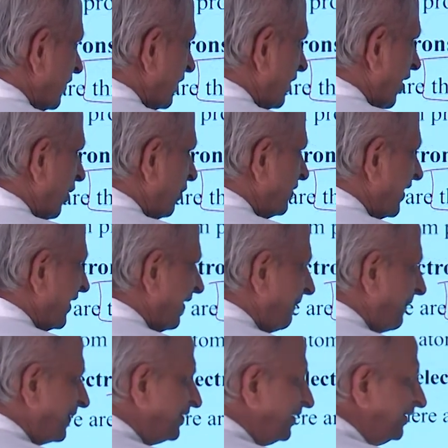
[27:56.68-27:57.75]
how they are
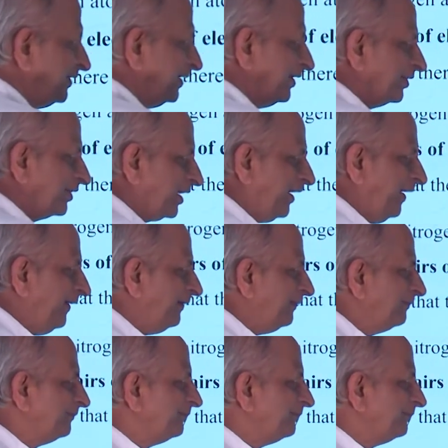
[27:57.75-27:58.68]
represented, okay?